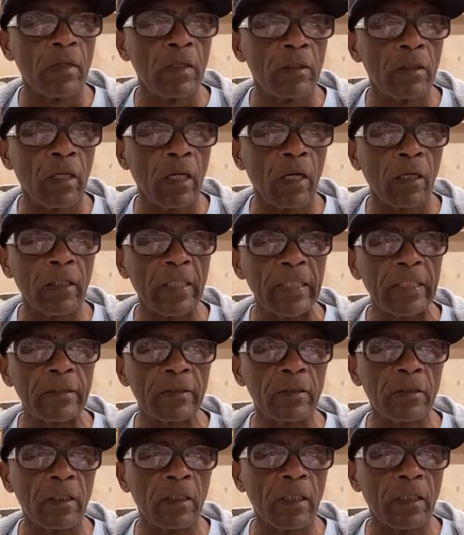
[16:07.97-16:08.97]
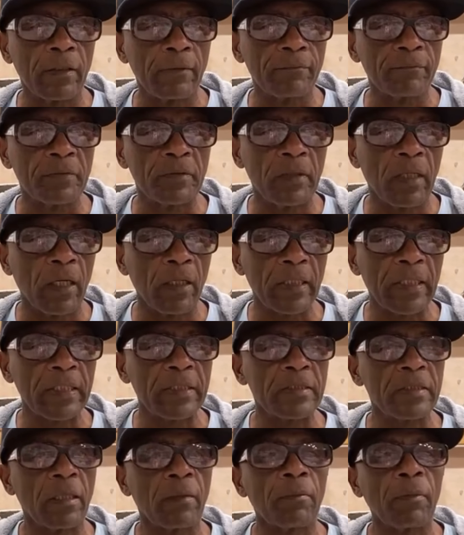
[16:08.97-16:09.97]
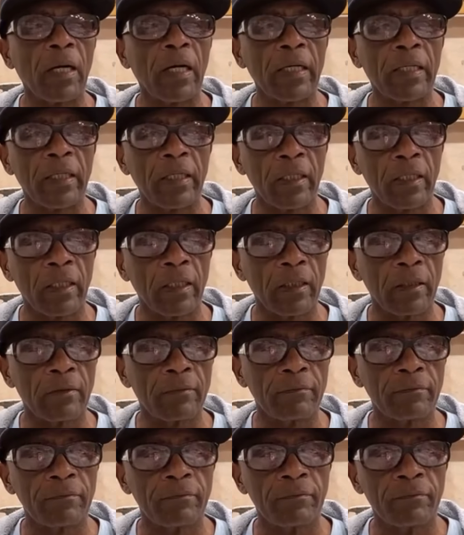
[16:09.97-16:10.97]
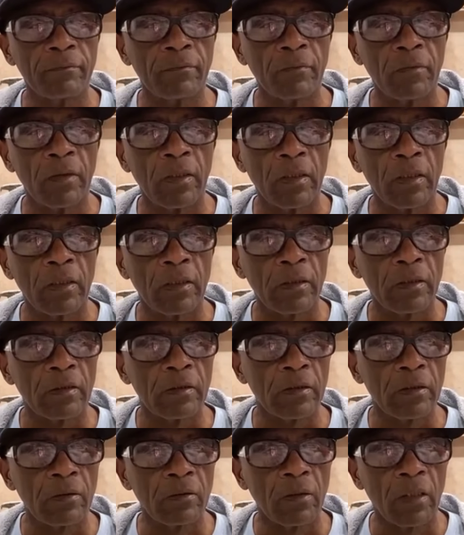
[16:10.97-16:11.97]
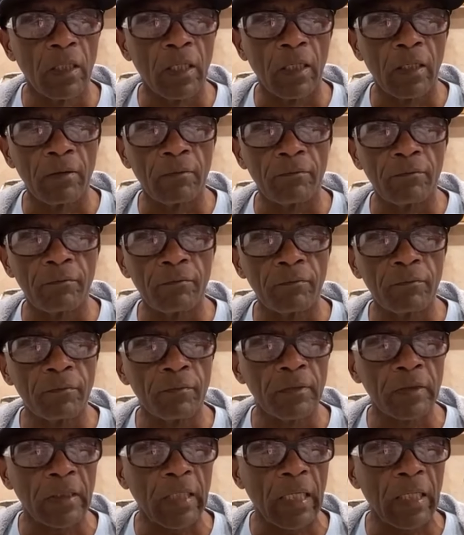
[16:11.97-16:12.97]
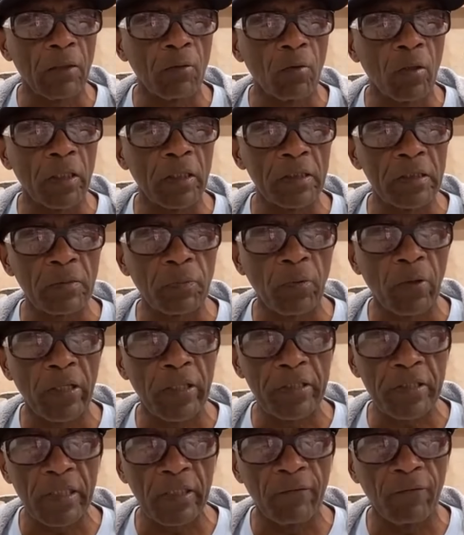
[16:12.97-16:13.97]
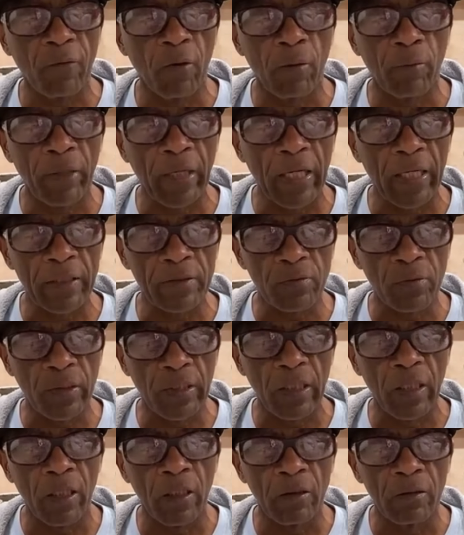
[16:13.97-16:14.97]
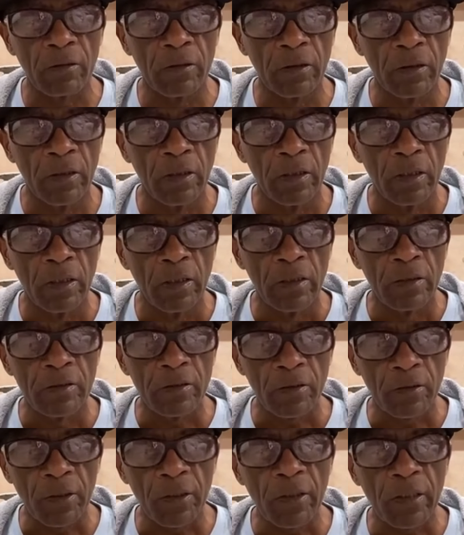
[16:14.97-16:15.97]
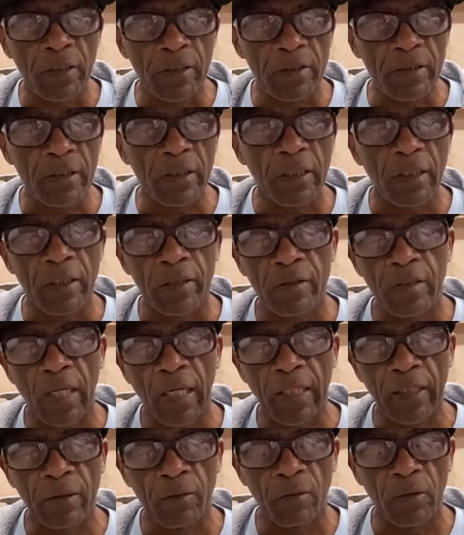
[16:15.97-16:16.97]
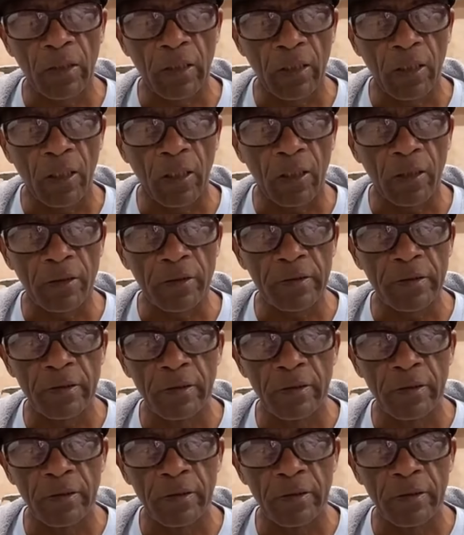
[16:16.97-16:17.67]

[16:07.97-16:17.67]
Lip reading: I'll get somebody to kind of run a spreadsheet for me as we go, so you can see exactly what it costs,